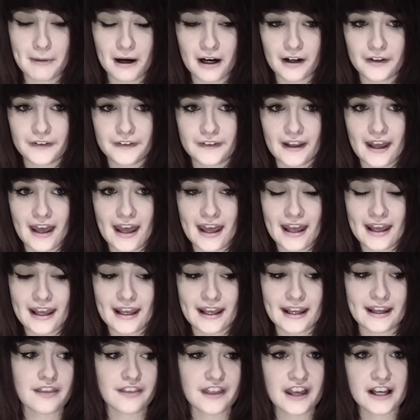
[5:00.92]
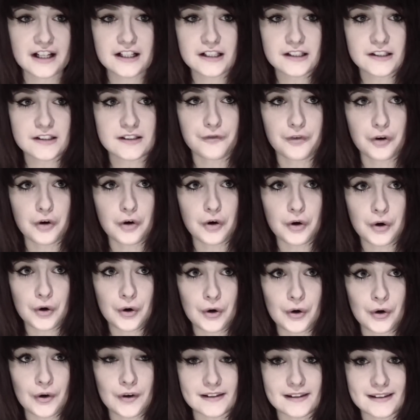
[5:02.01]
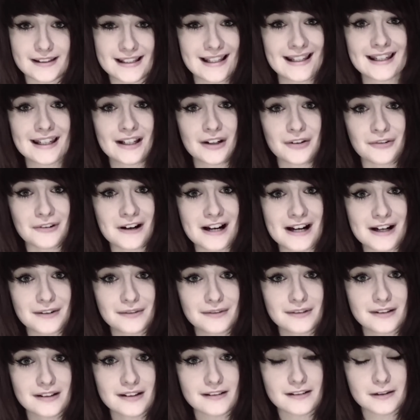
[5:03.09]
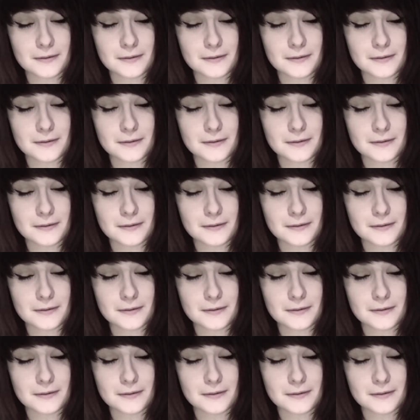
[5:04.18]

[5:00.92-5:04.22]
but a thanks for sticking around,